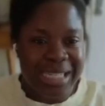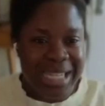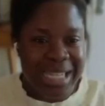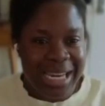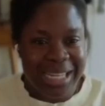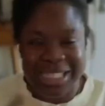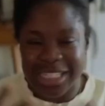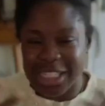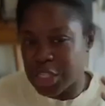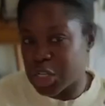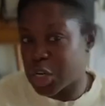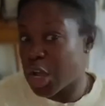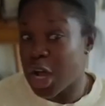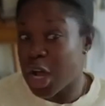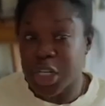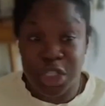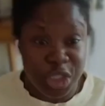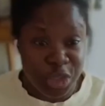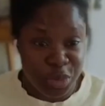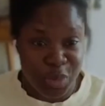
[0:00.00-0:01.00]
in tennis. It's
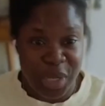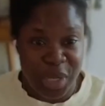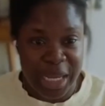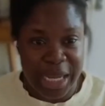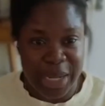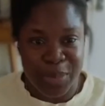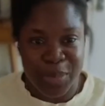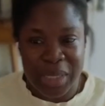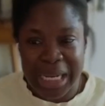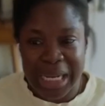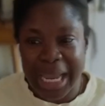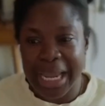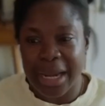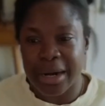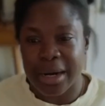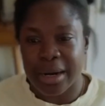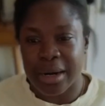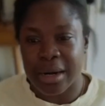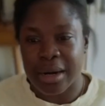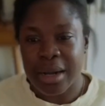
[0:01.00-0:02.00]
not just being a
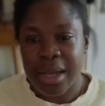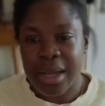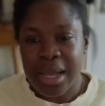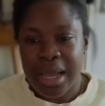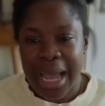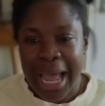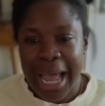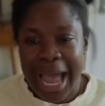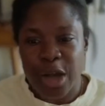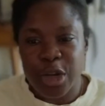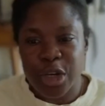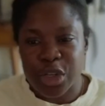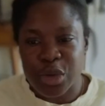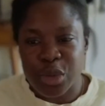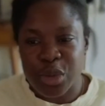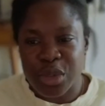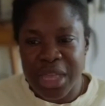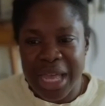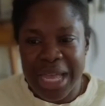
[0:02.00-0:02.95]
player. How do you